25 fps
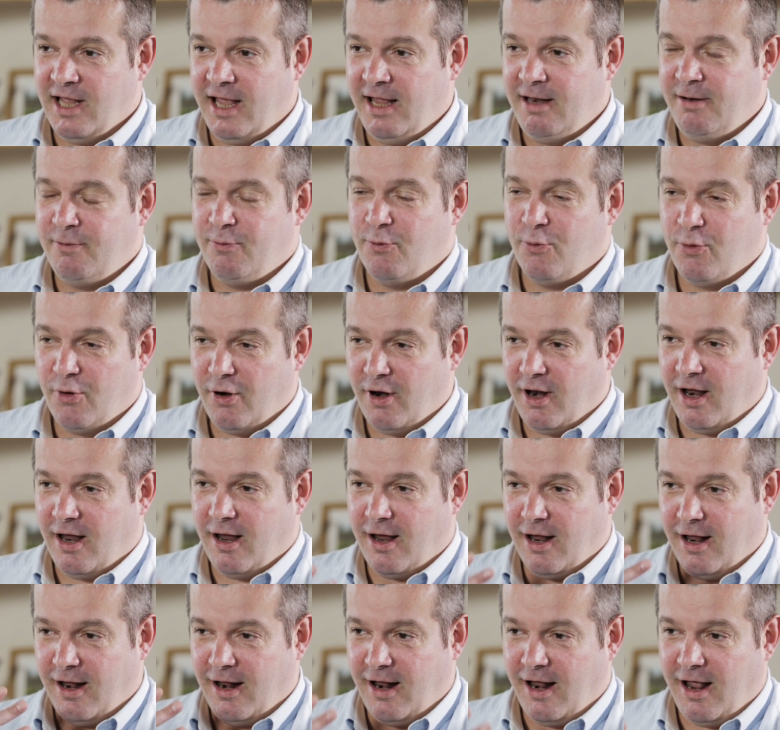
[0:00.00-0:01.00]
then uh,
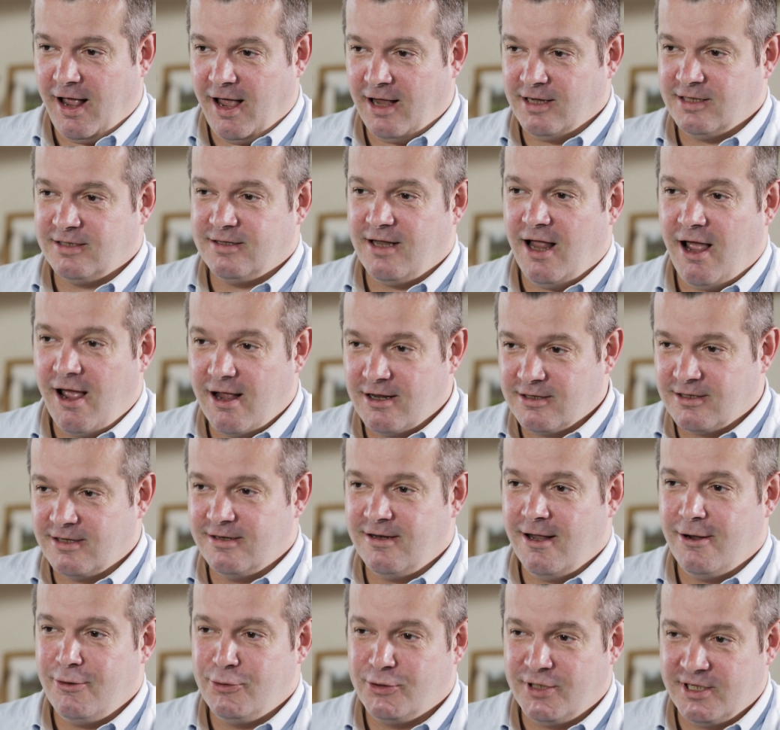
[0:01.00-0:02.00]
I started to
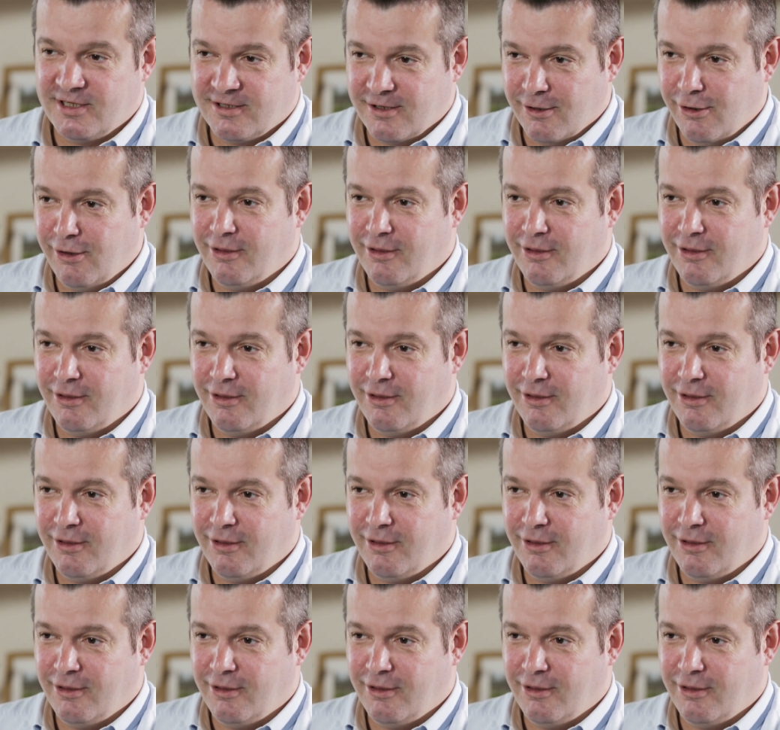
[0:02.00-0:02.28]
notice